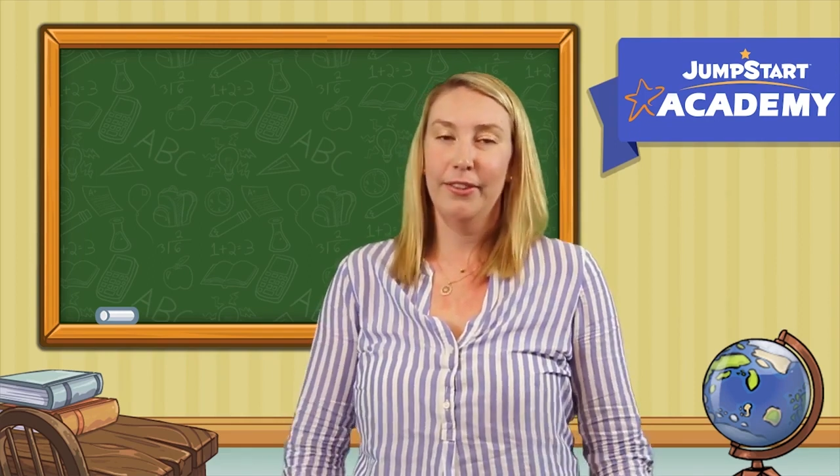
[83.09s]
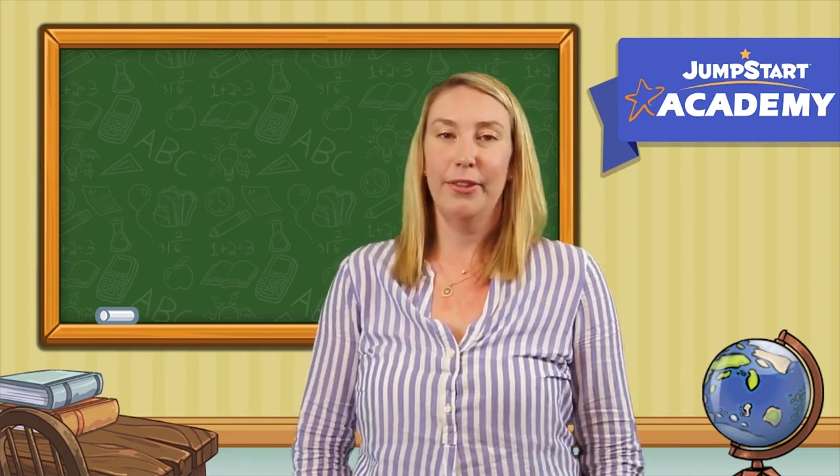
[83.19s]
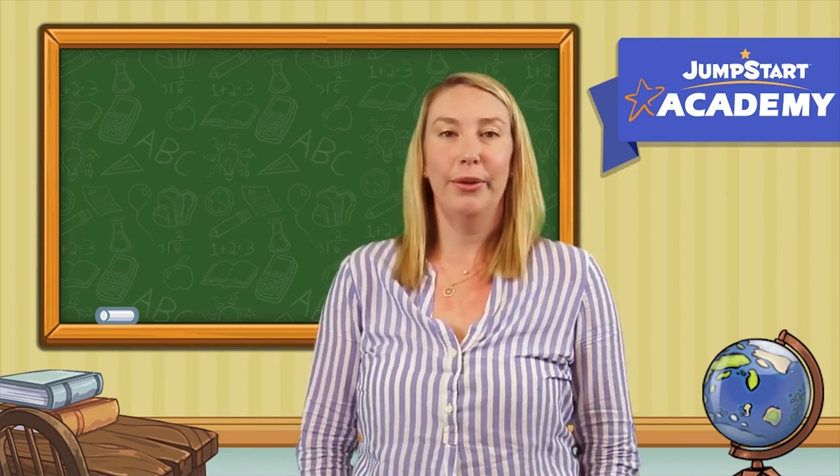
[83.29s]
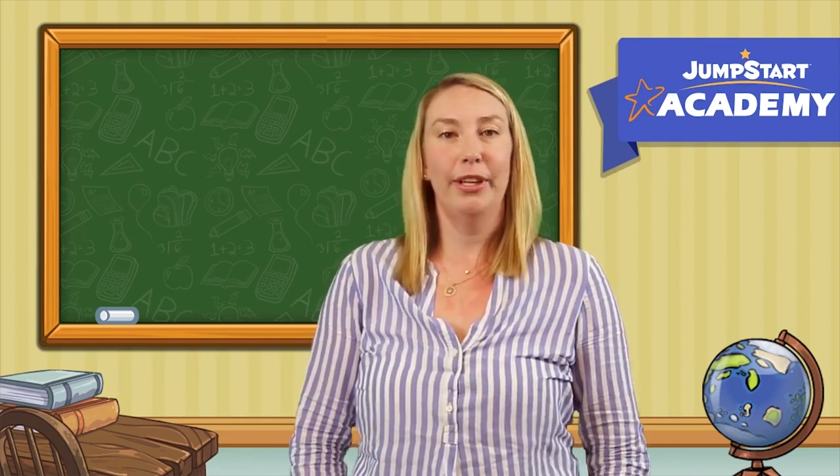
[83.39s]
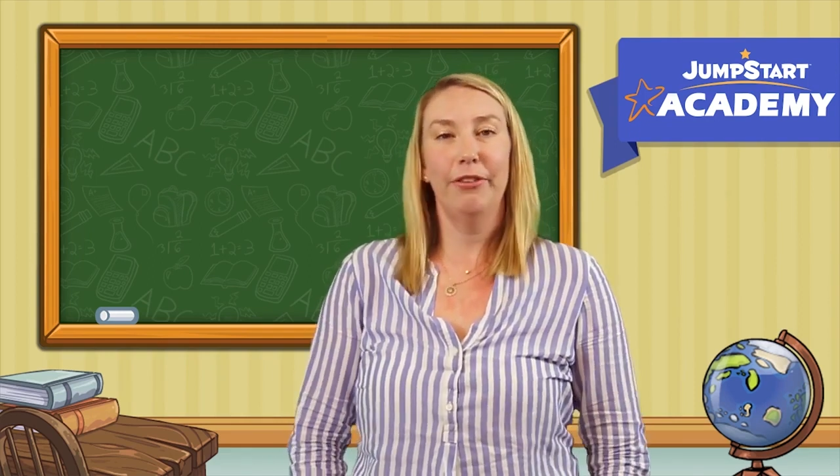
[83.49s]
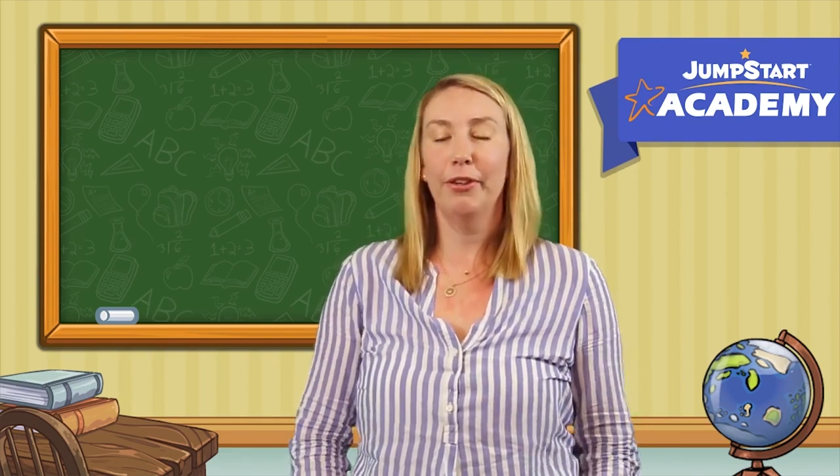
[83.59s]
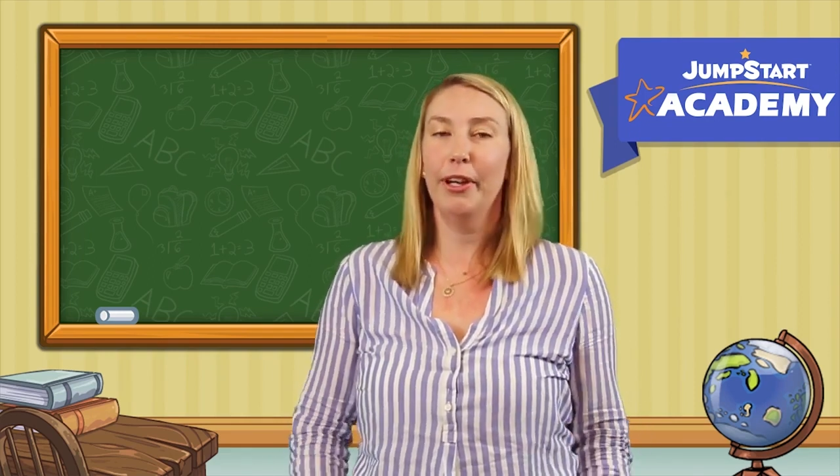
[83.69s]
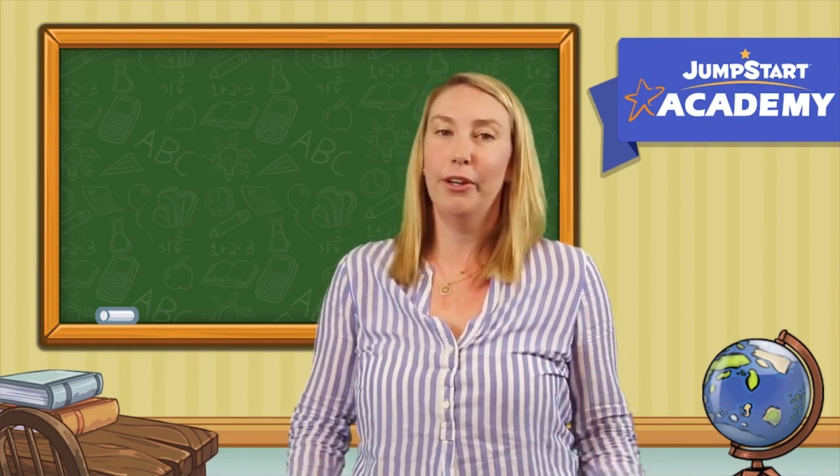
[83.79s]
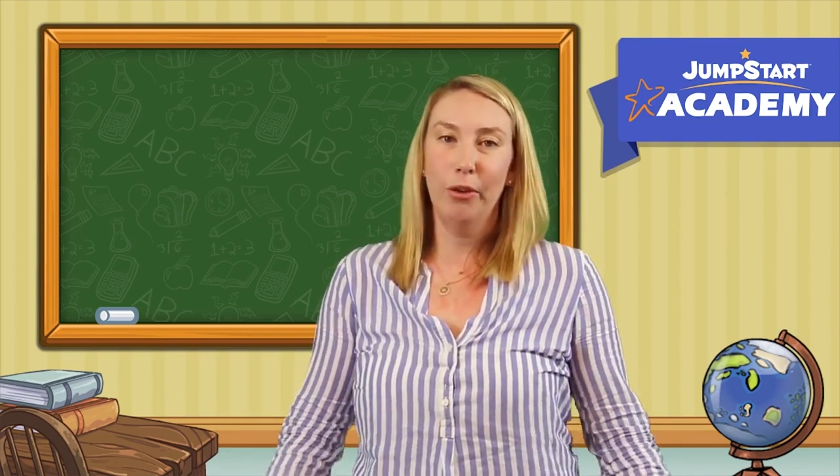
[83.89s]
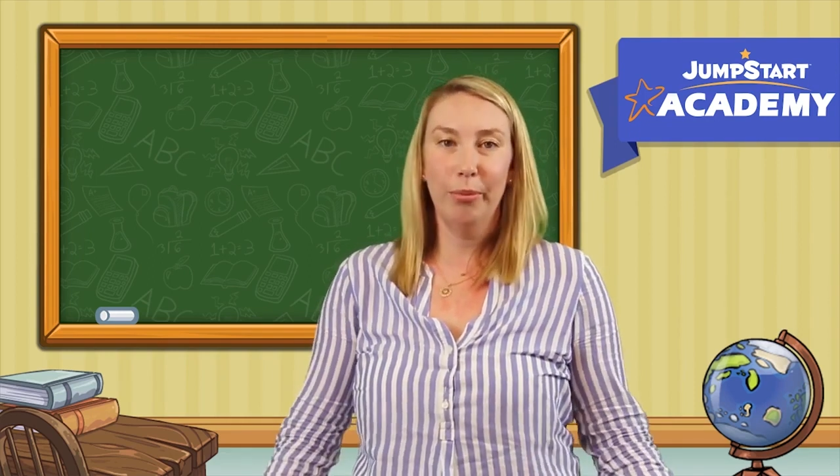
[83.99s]
So if
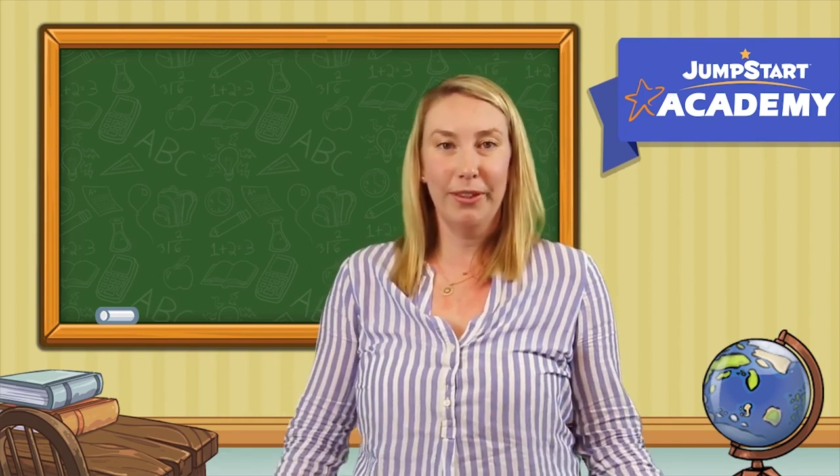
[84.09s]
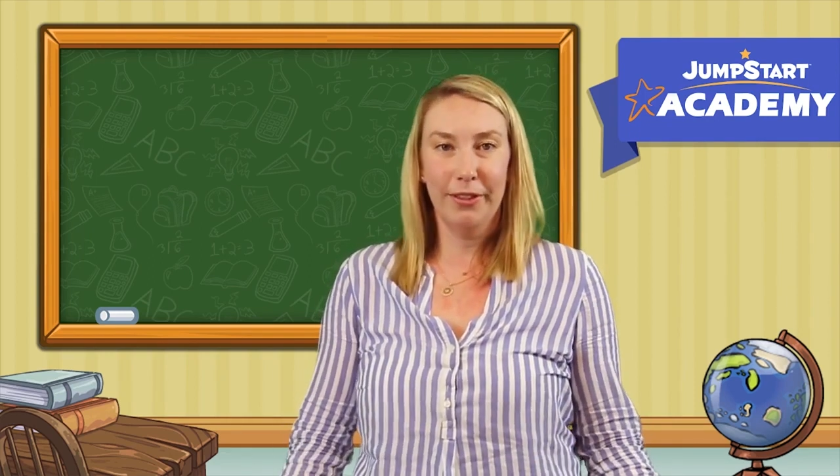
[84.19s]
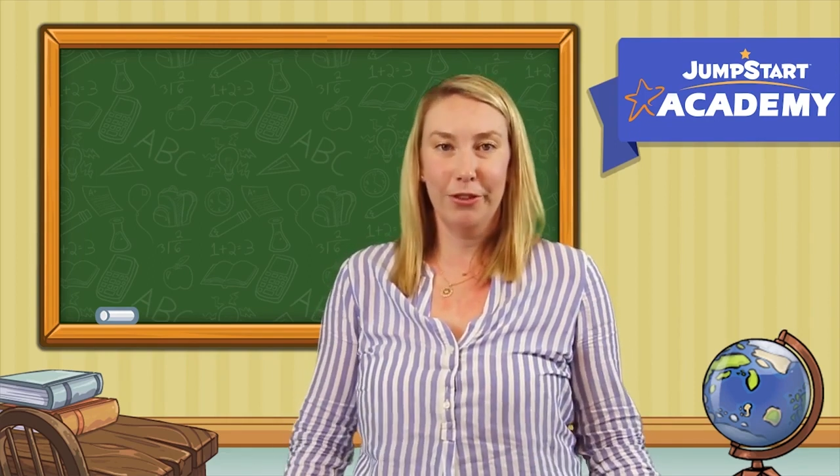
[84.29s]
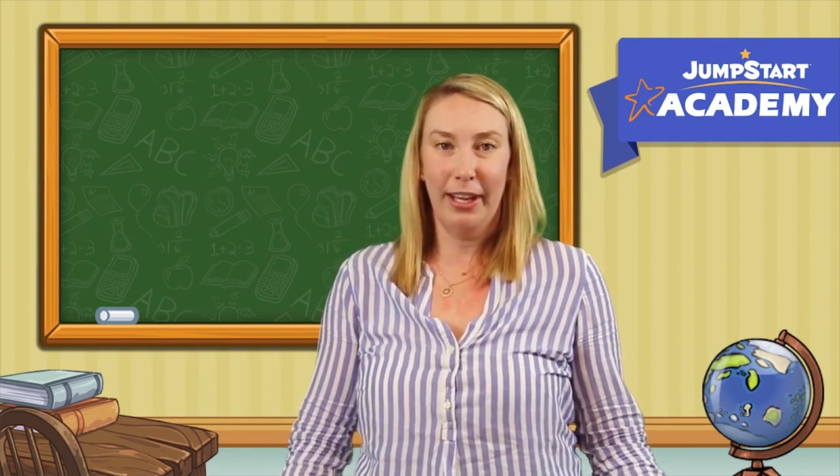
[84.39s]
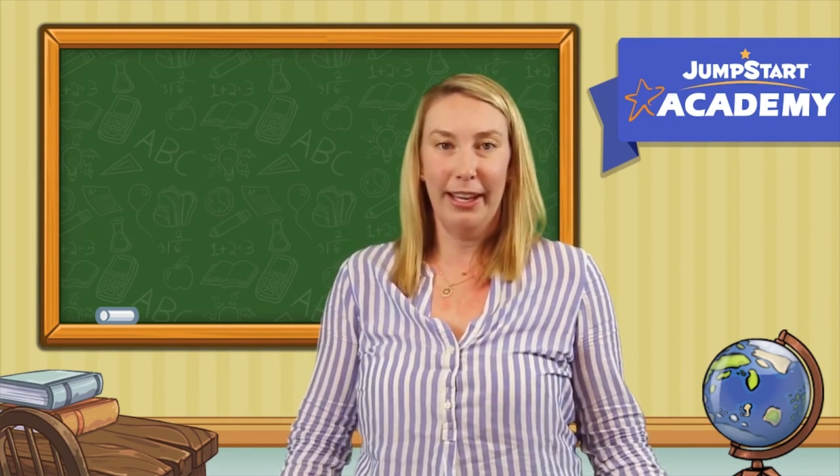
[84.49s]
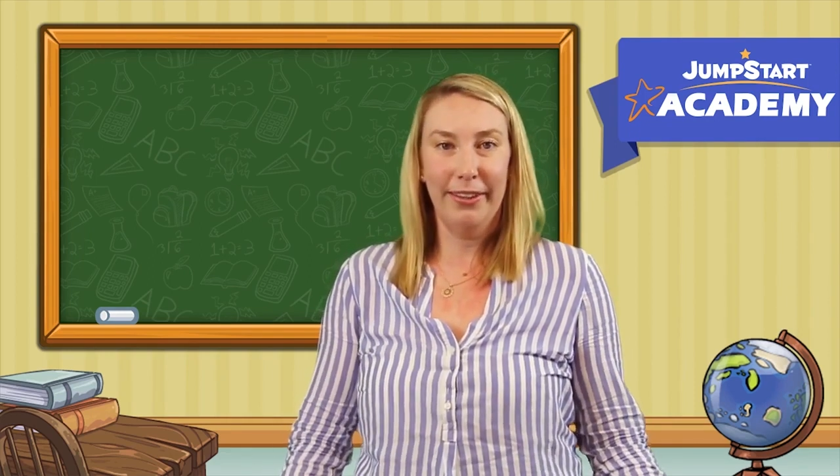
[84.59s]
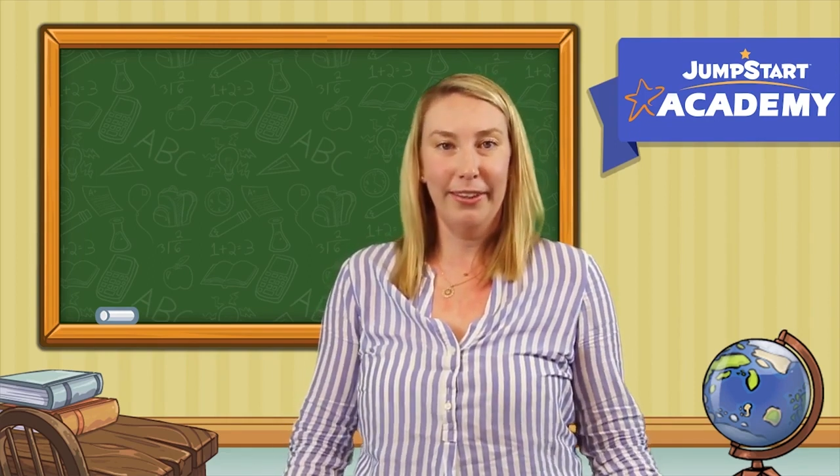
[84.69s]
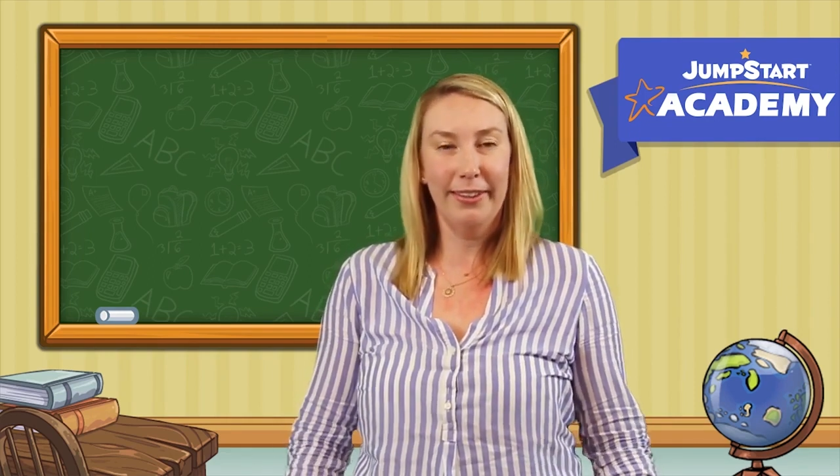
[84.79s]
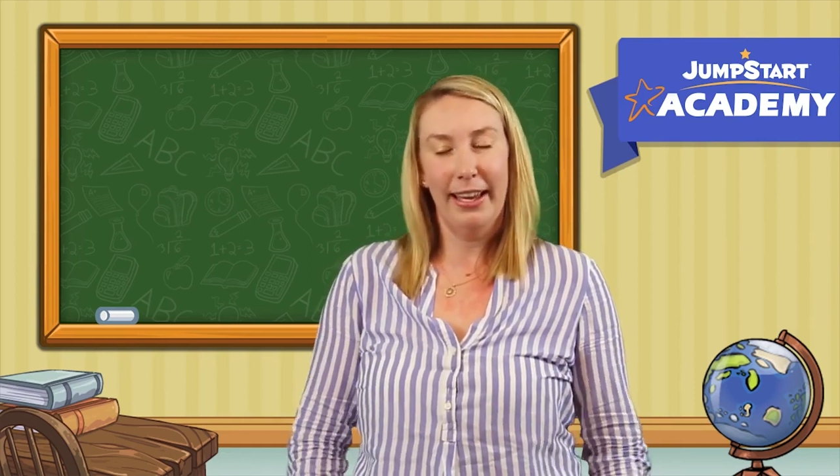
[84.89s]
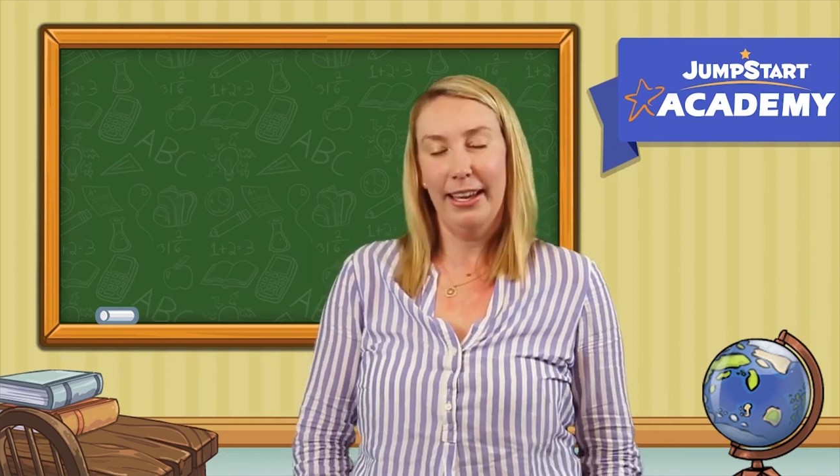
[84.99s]
you're at home with your
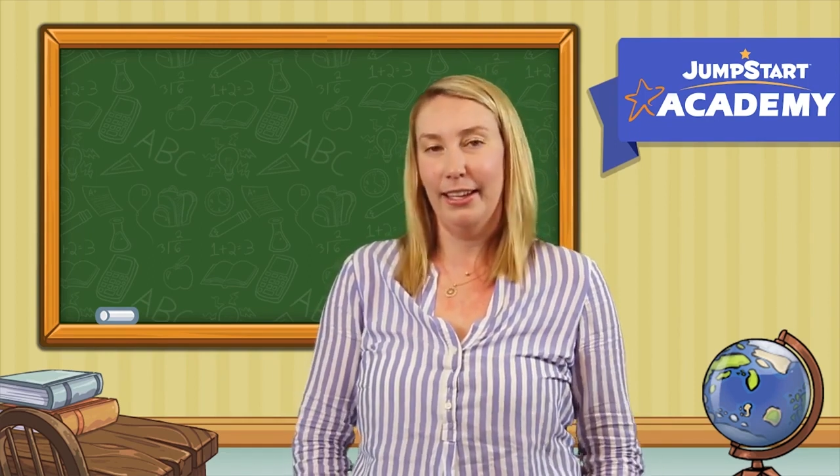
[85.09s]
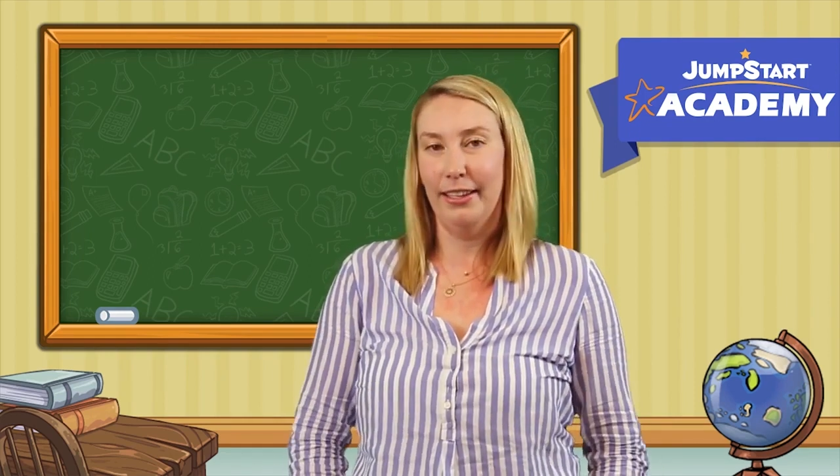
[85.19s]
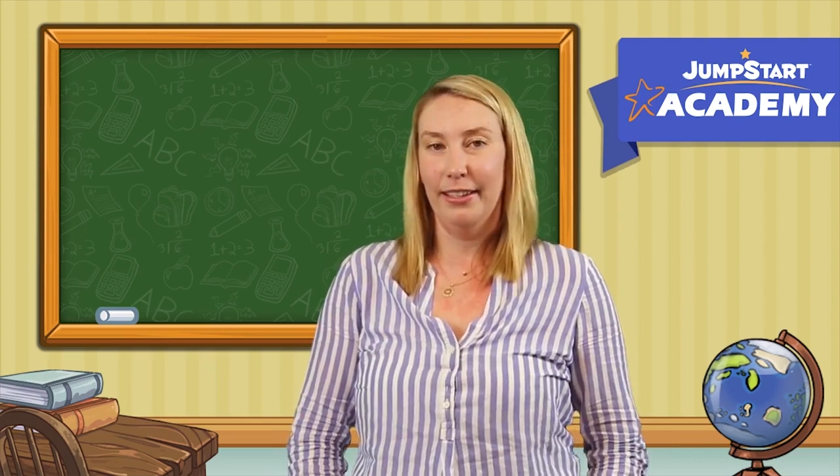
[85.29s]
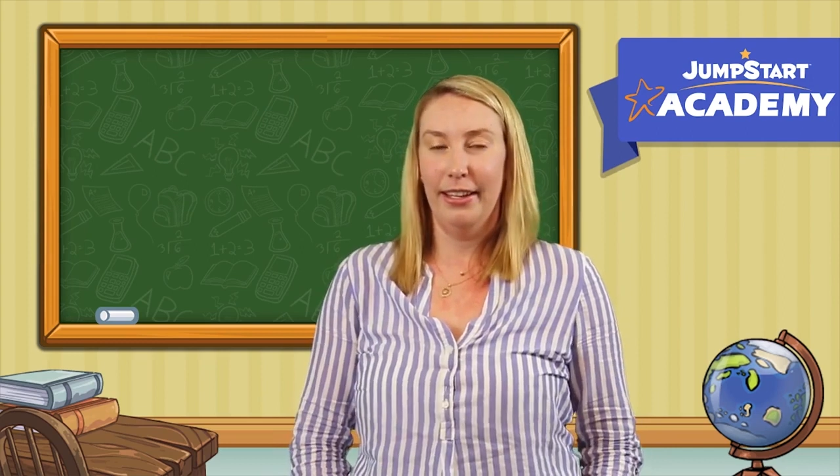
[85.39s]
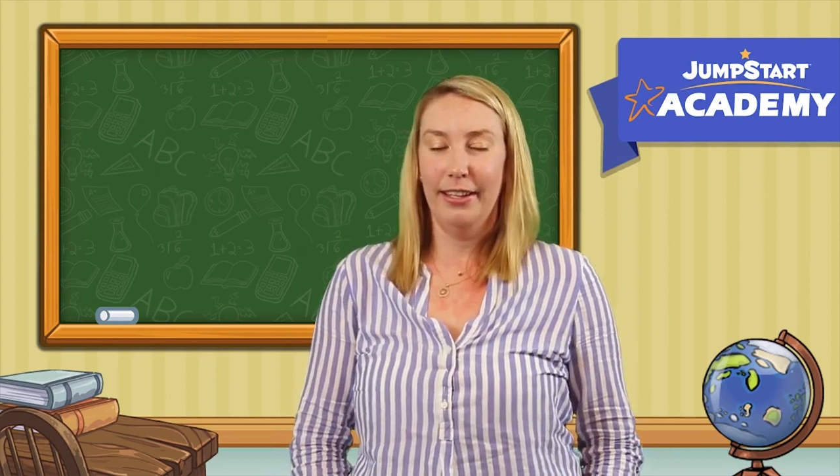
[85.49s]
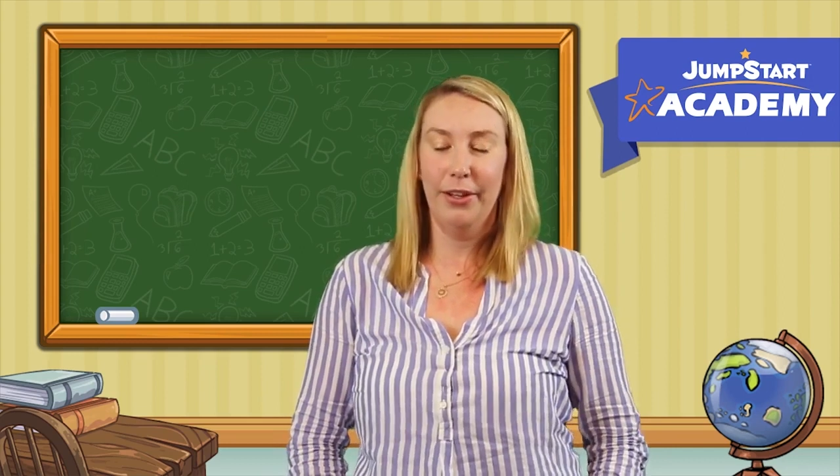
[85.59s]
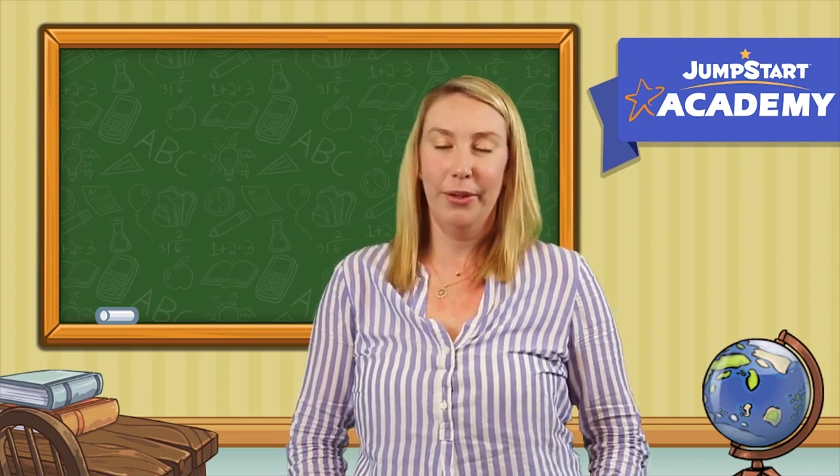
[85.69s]
child and